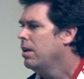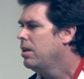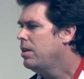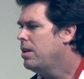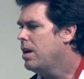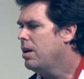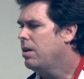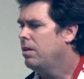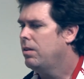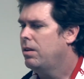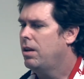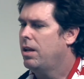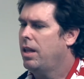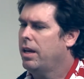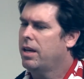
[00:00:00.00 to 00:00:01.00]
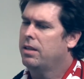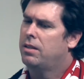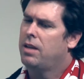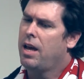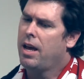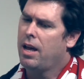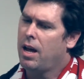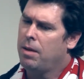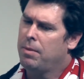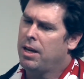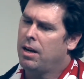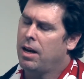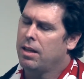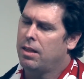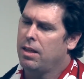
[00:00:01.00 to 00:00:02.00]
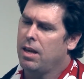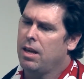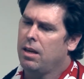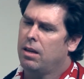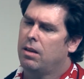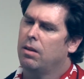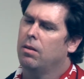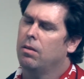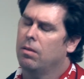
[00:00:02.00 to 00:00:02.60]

No, like I said, I mean, I think